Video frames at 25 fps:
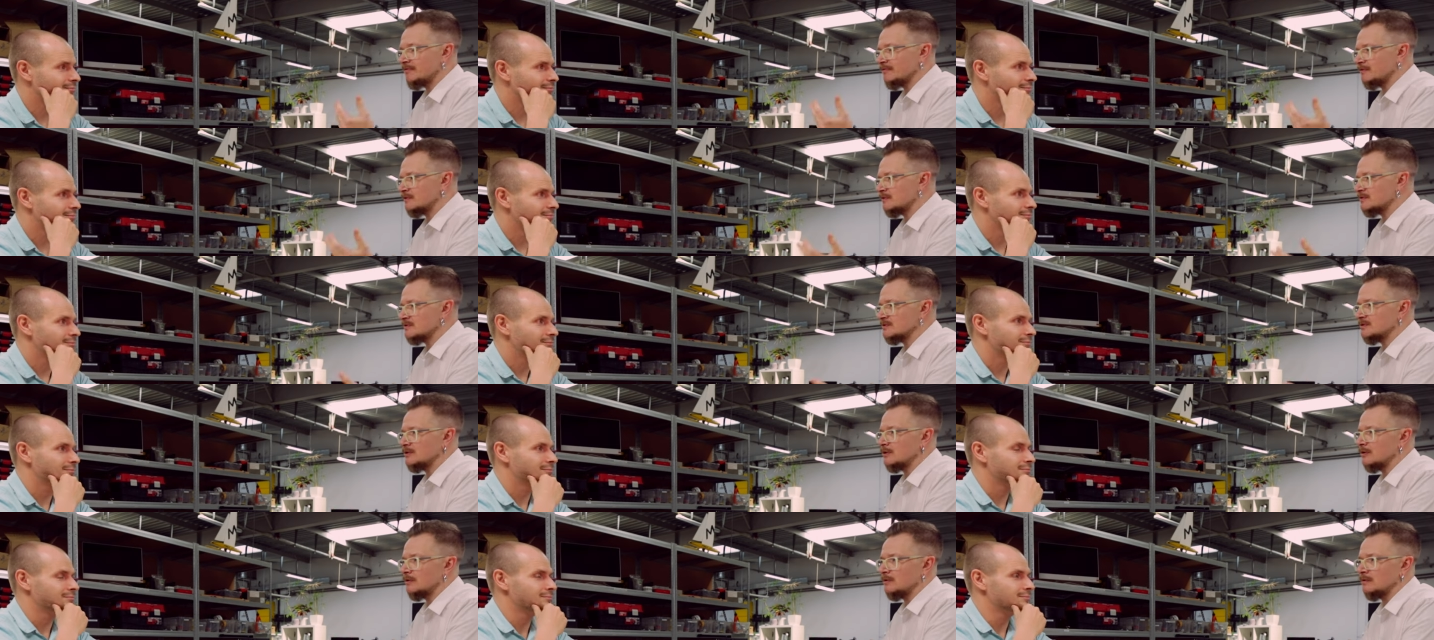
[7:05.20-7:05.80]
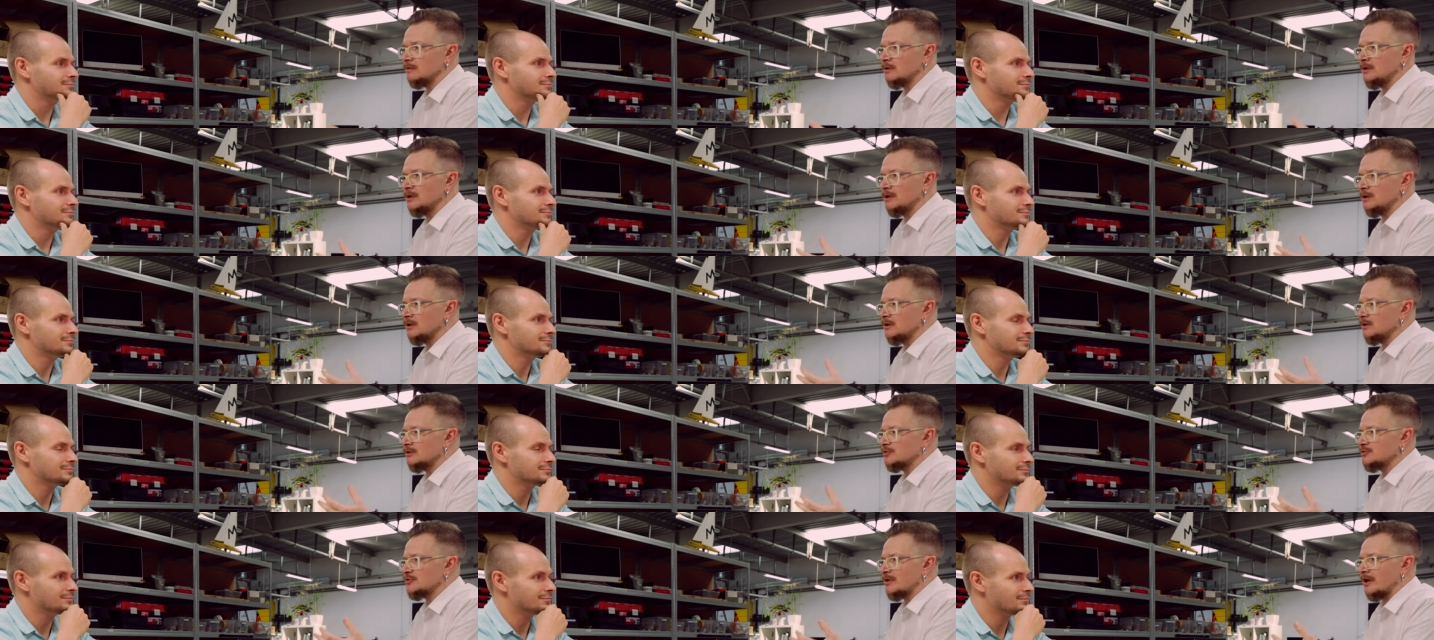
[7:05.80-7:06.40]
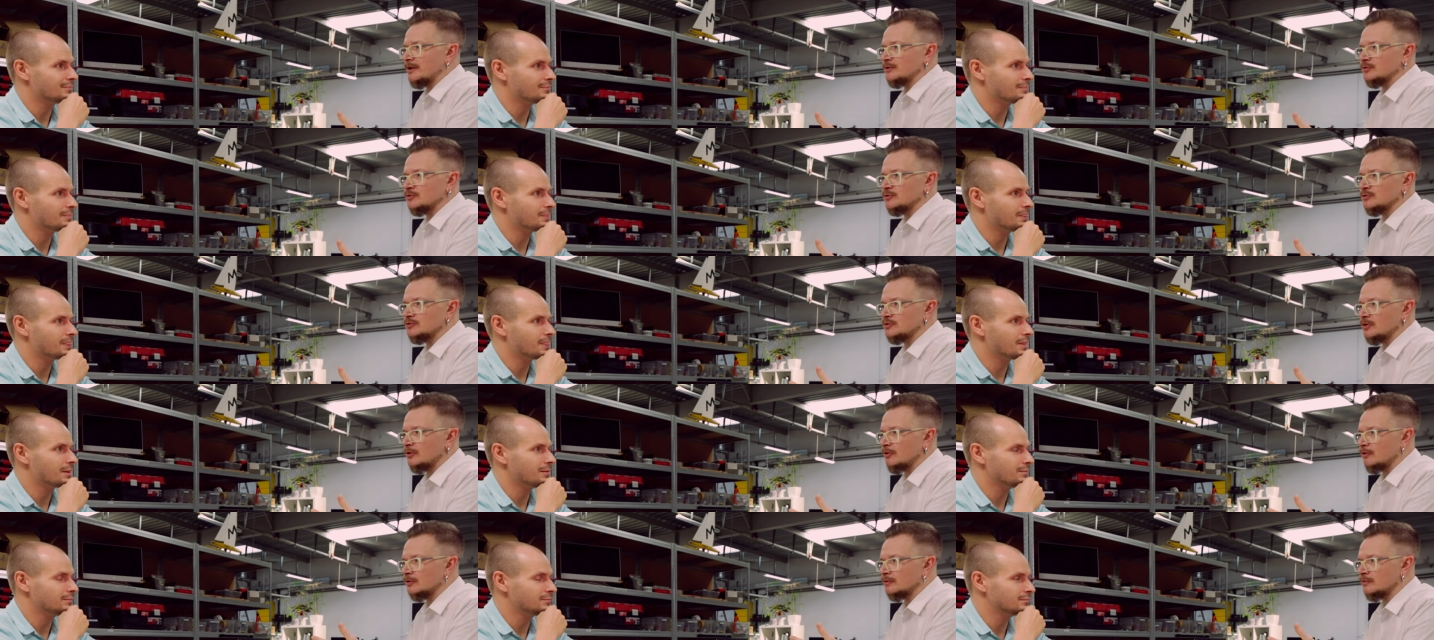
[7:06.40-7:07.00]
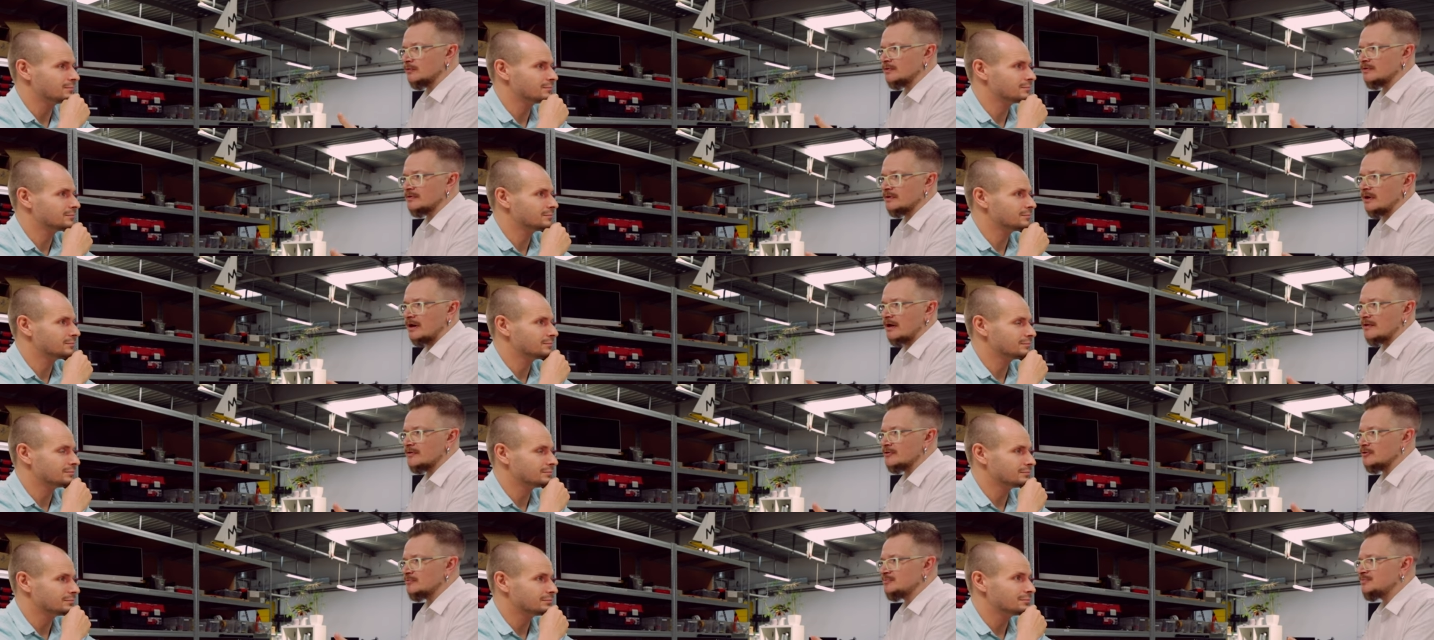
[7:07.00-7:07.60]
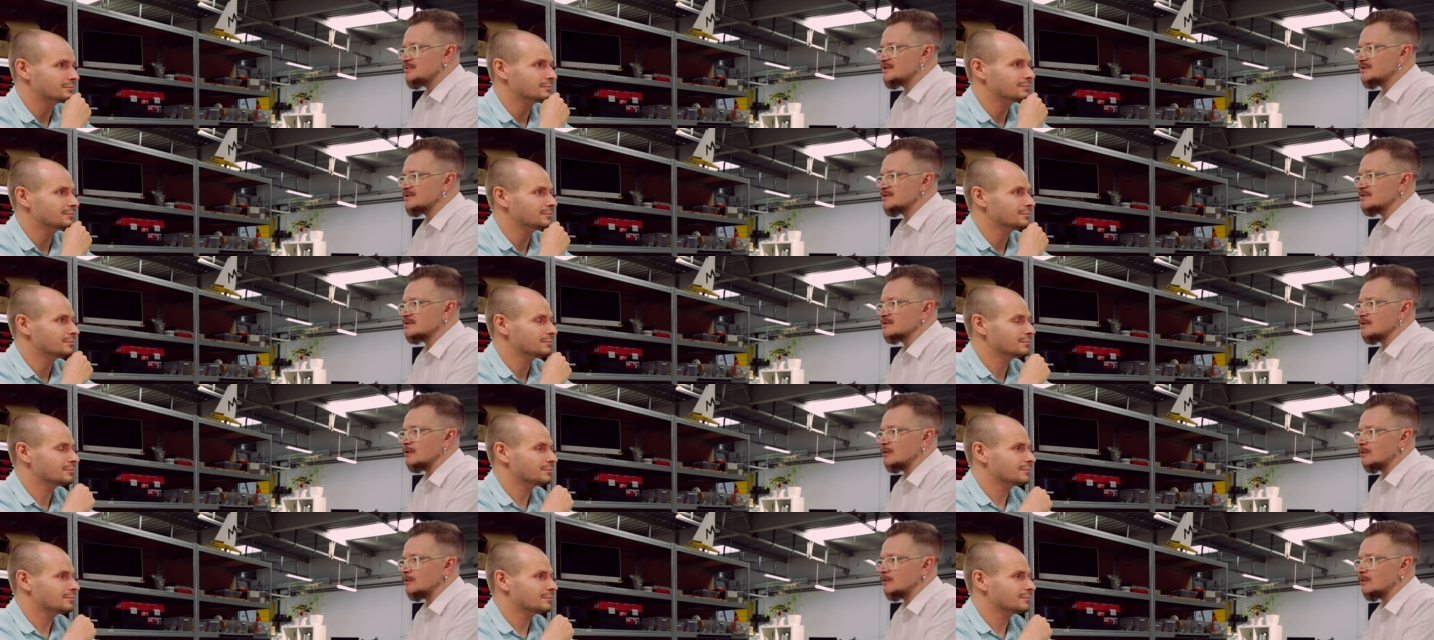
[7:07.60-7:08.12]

Speaker 1: first go try to talk with other business